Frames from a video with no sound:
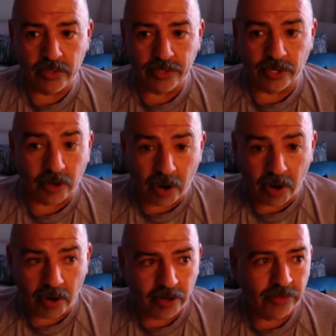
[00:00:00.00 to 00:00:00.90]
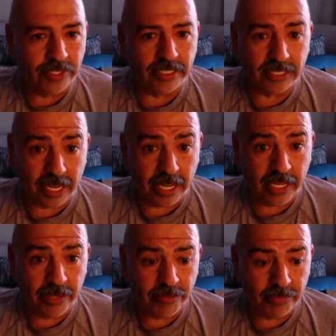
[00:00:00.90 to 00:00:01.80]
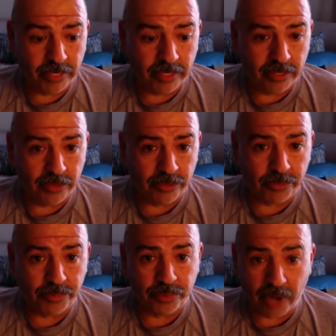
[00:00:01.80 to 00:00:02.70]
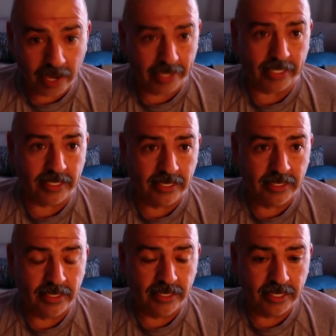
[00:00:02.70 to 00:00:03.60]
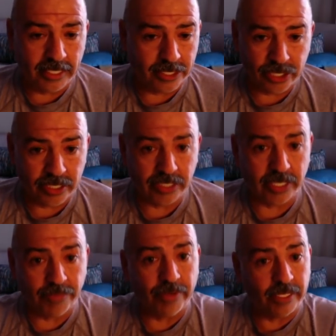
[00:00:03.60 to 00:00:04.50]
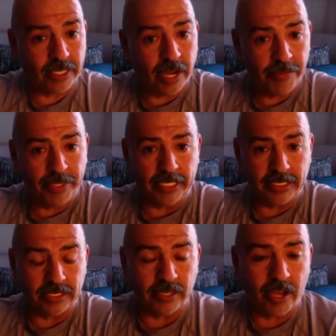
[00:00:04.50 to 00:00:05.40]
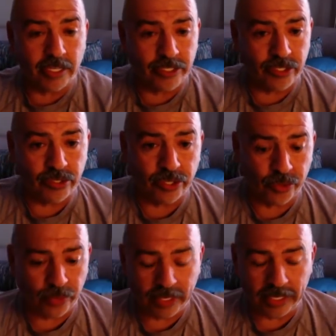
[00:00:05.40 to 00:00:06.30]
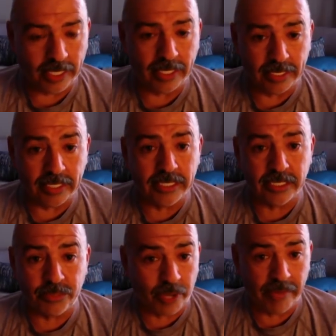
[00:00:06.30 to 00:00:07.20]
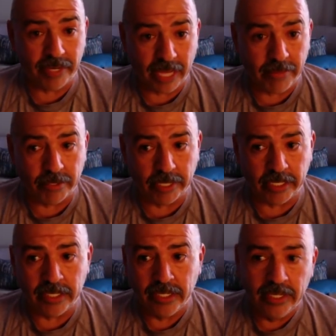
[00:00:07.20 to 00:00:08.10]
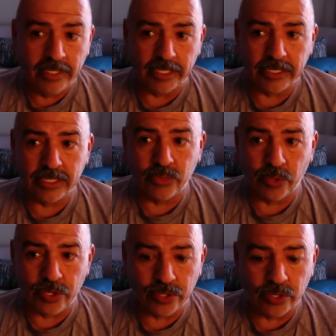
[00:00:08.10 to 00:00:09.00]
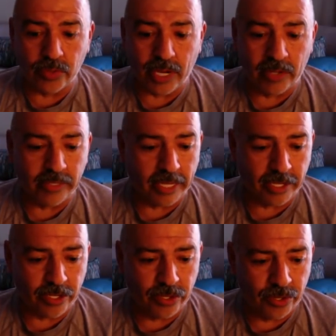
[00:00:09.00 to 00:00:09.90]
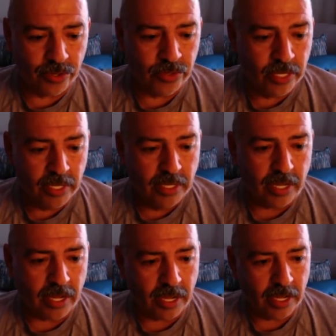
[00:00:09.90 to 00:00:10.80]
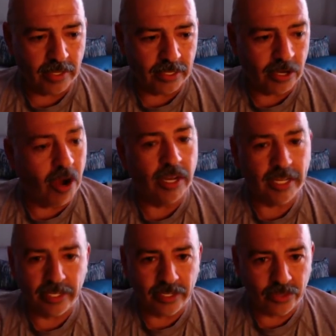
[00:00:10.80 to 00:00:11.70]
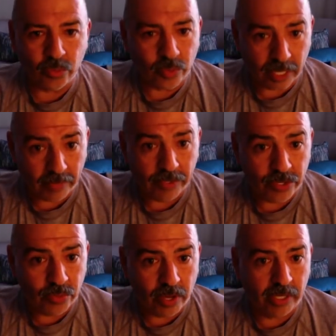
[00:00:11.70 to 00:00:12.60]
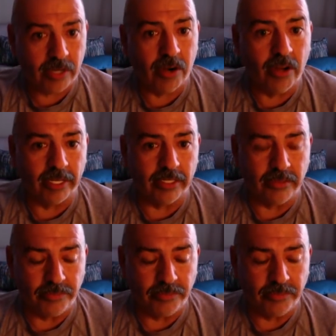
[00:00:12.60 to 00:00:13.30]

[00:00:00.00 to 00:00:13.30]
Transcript: They're all the same product. It's just different companies. As long as you, and this is private labeling. This is where you go out and you call it whatever you want to call it.